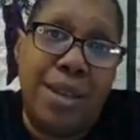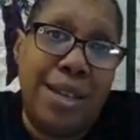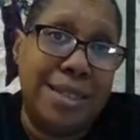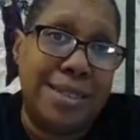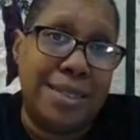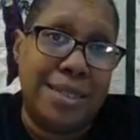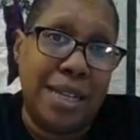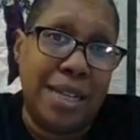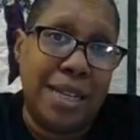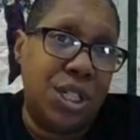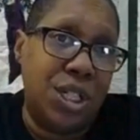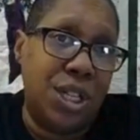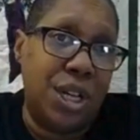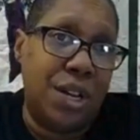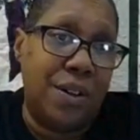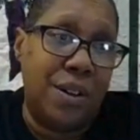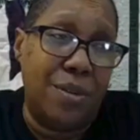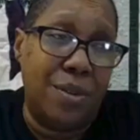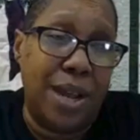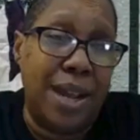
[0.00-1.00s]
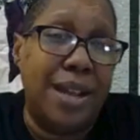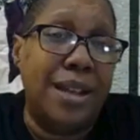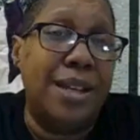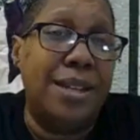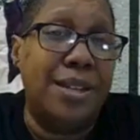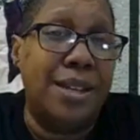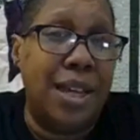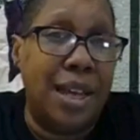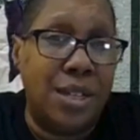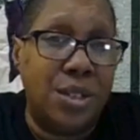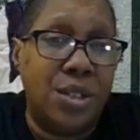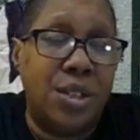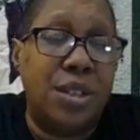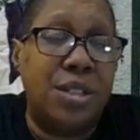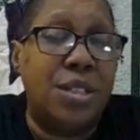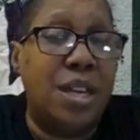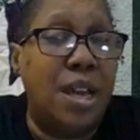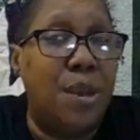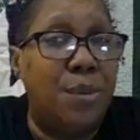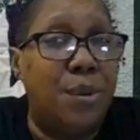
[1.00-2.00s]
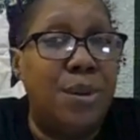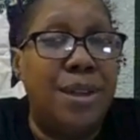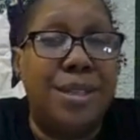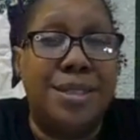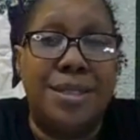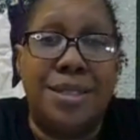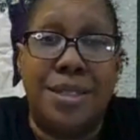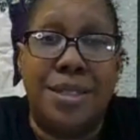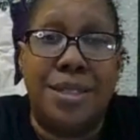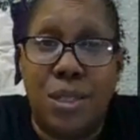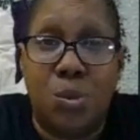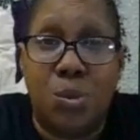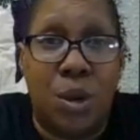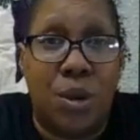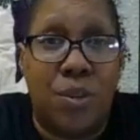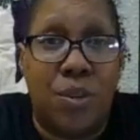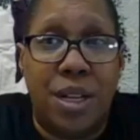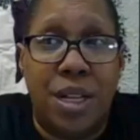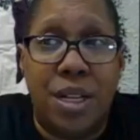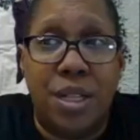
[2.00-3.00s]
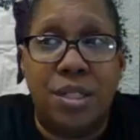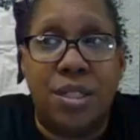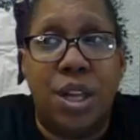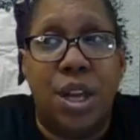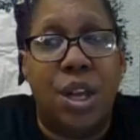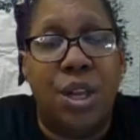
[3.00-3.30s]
It's stationary, right? It lays on the table, it stays where it is.